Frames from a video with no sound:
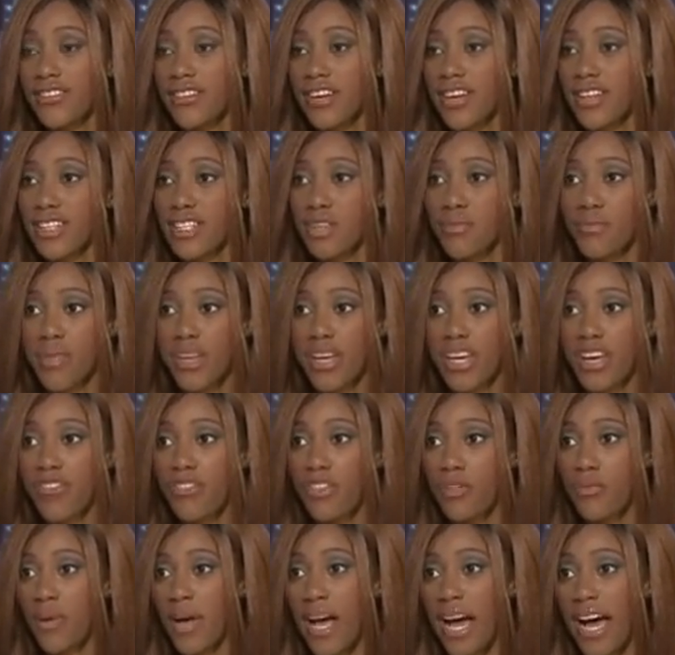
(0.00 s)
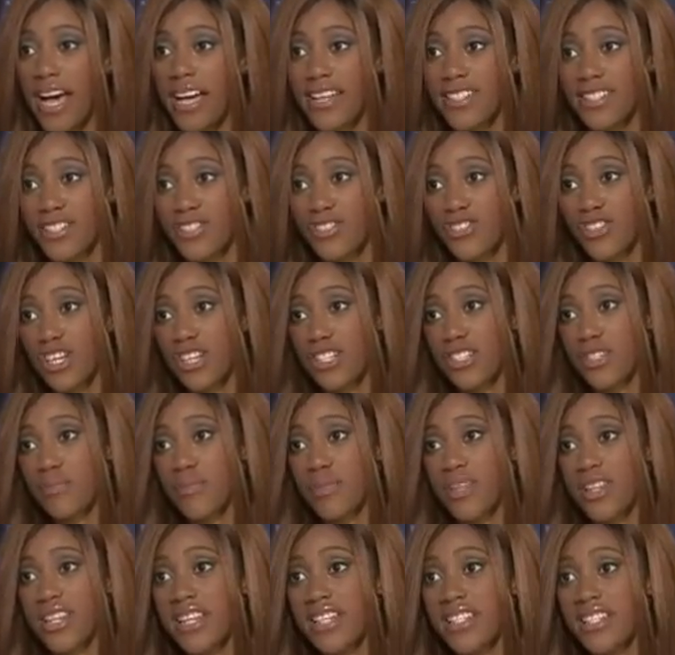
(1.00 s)
not something of the past. It's not
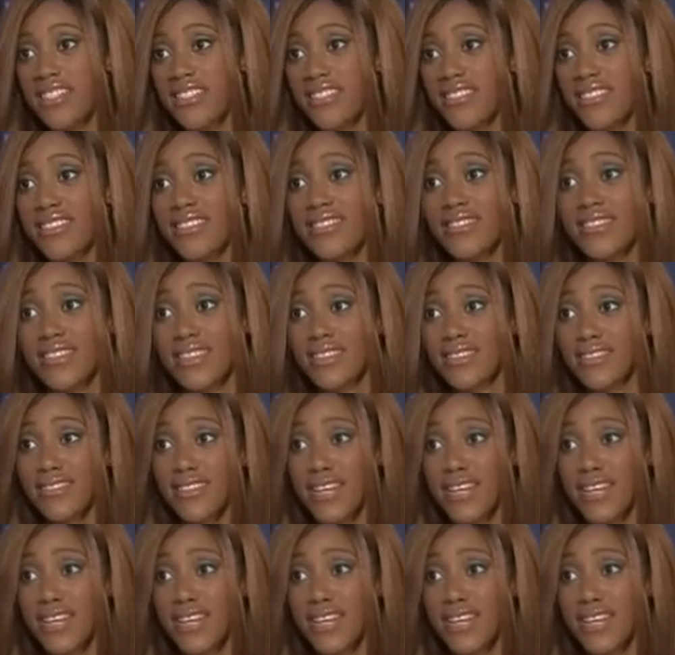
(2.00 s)
something that doesn't exist